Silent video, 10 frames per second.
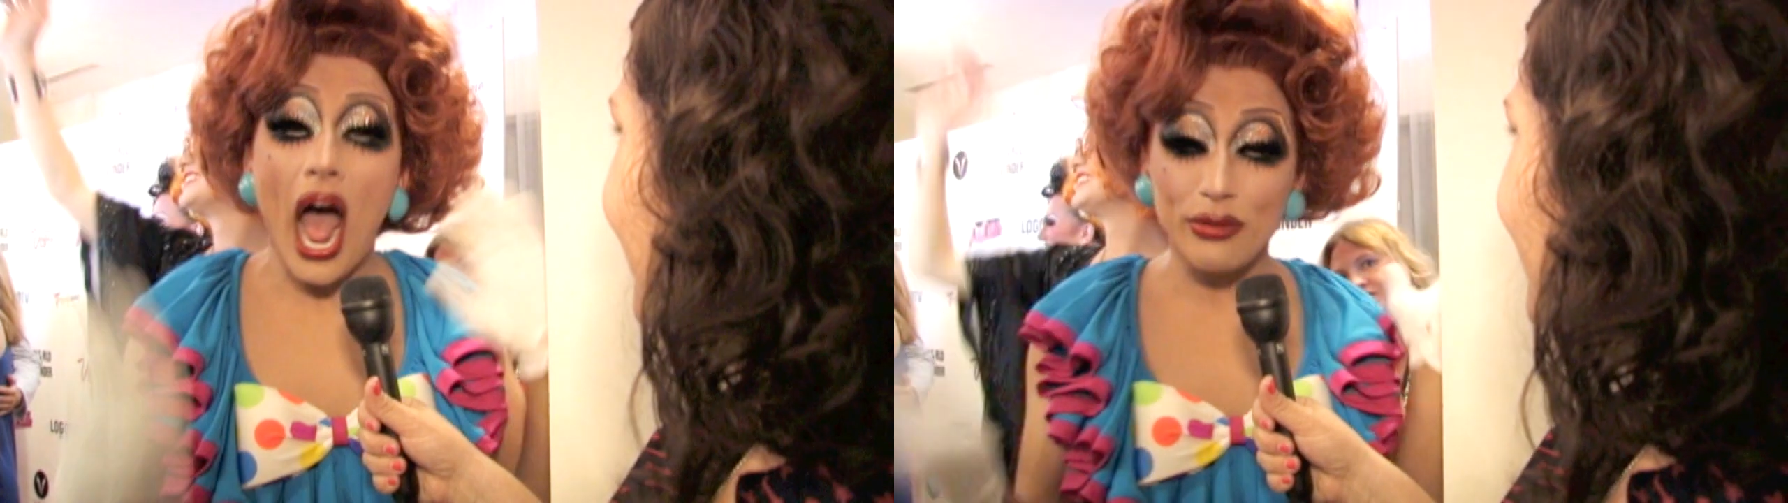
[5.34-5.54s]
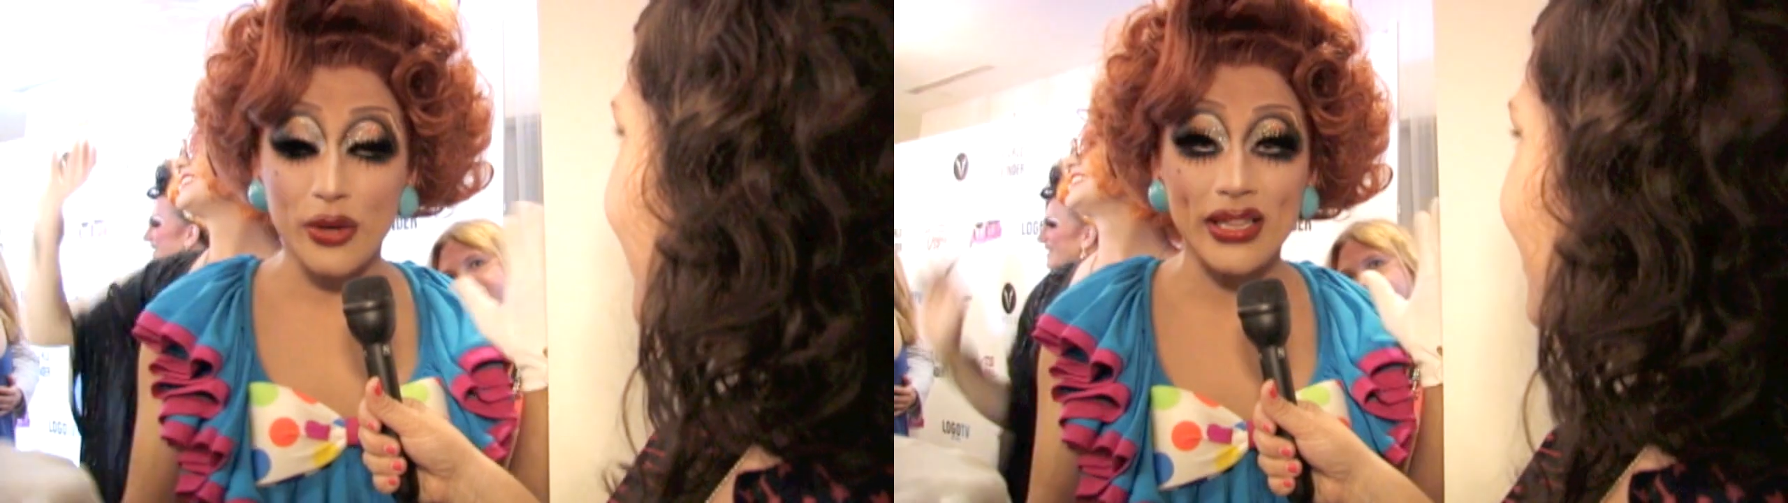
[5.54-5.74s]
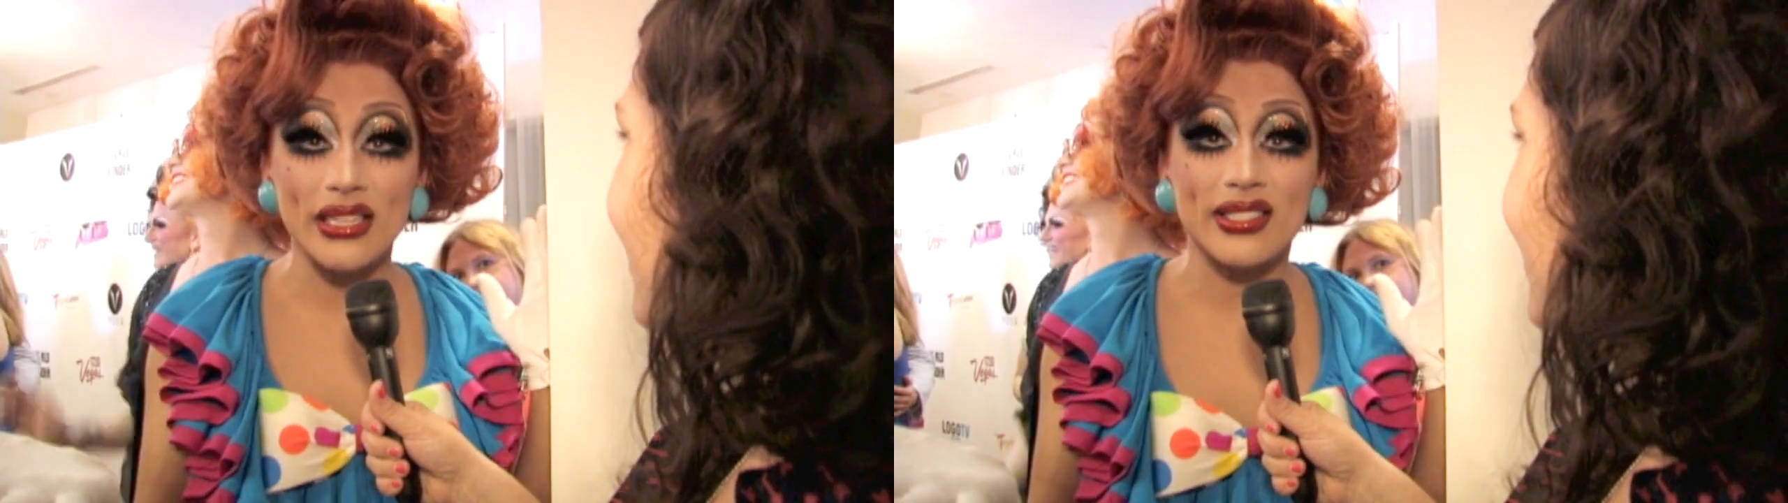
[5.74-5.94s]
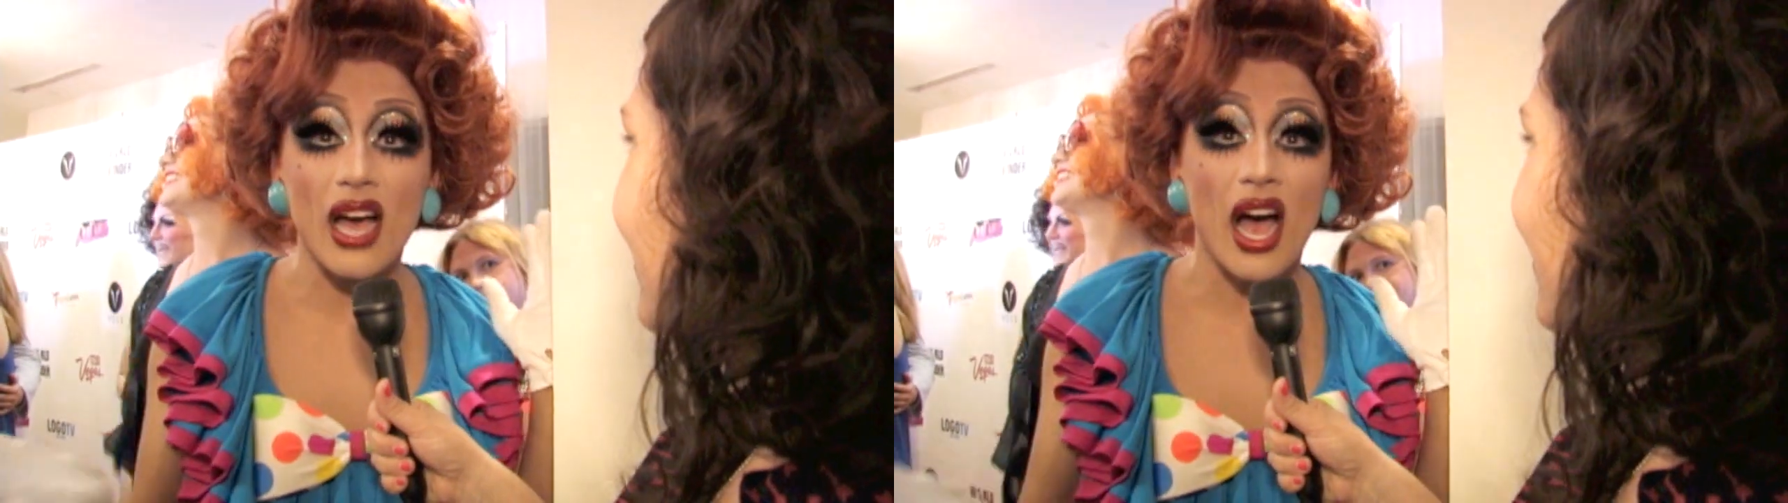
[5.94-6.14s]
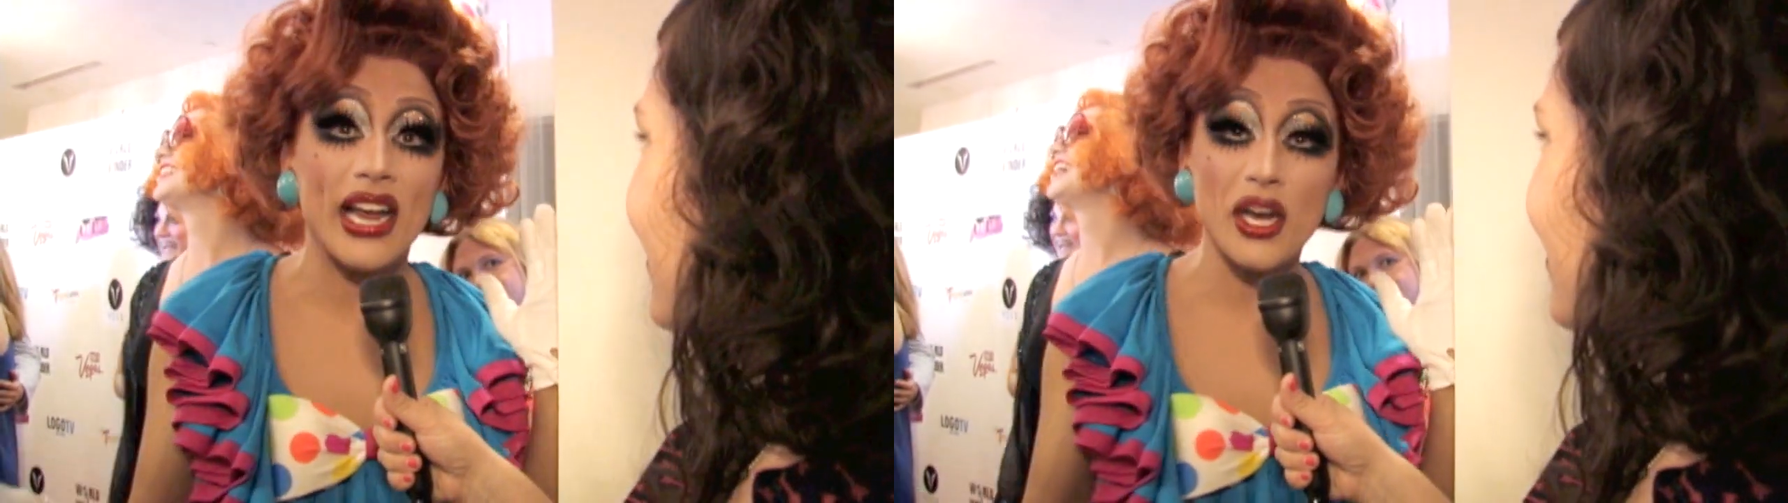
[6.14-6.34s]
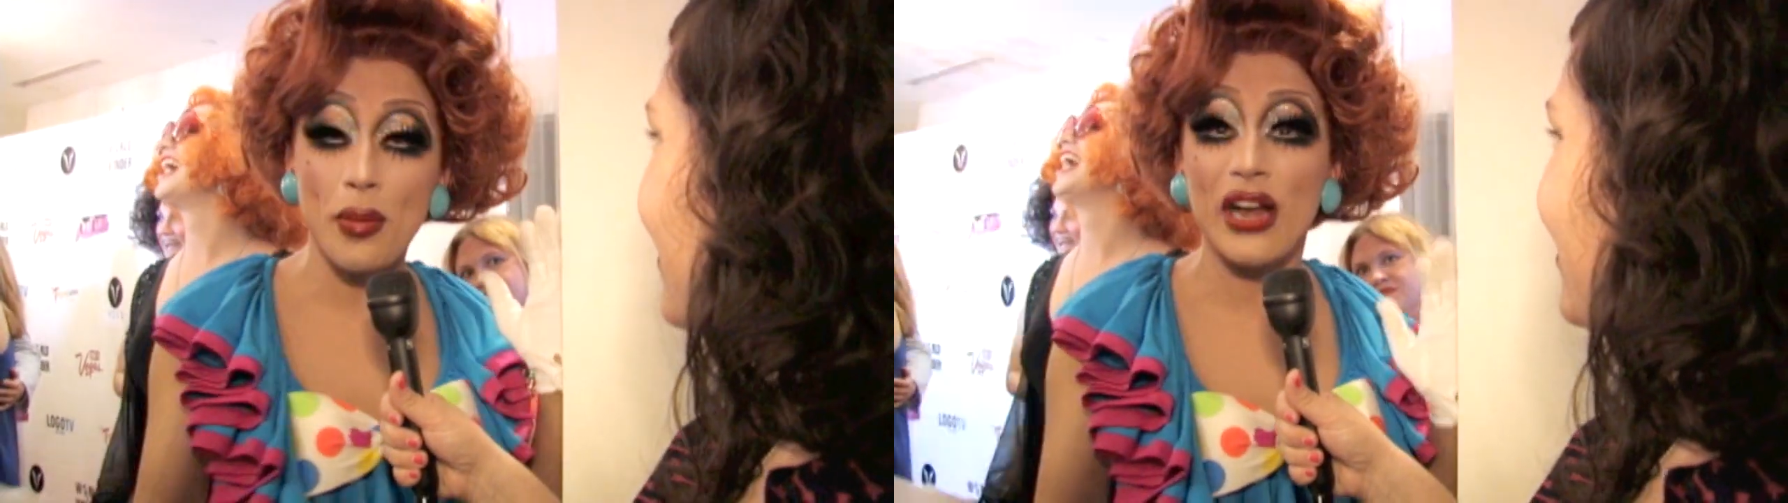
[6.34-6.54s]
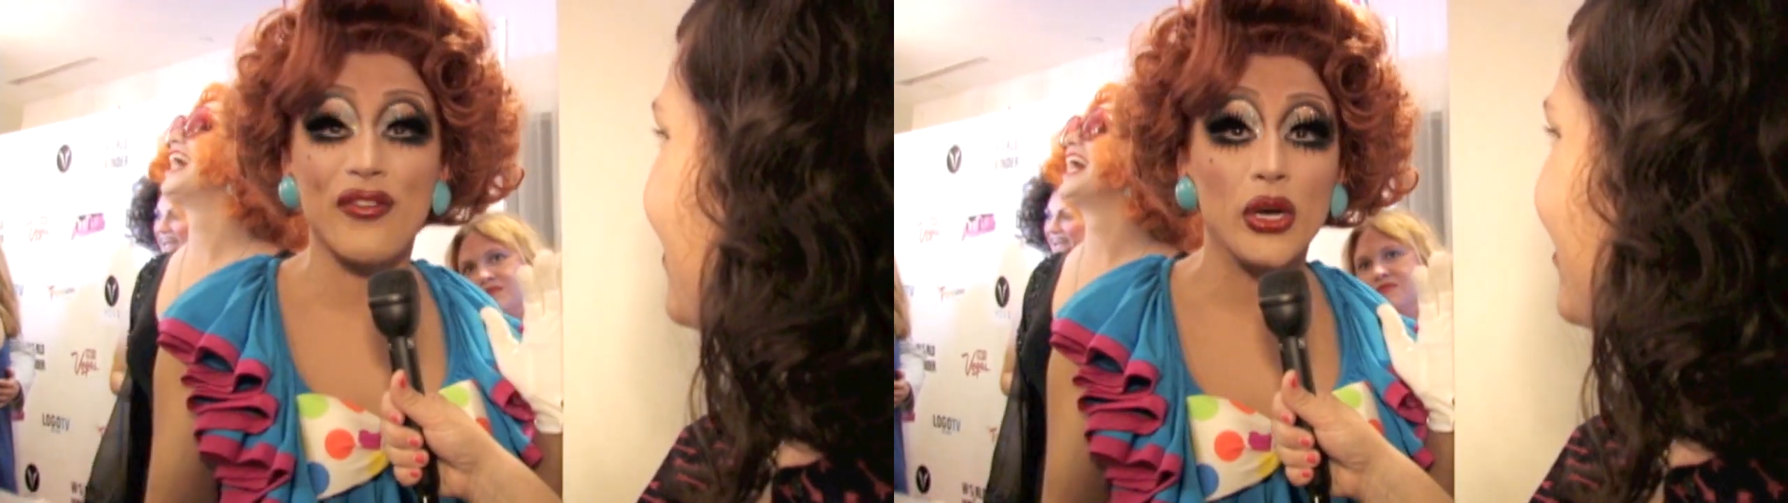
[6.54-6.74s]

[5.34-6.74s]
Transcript: I'm doing this independent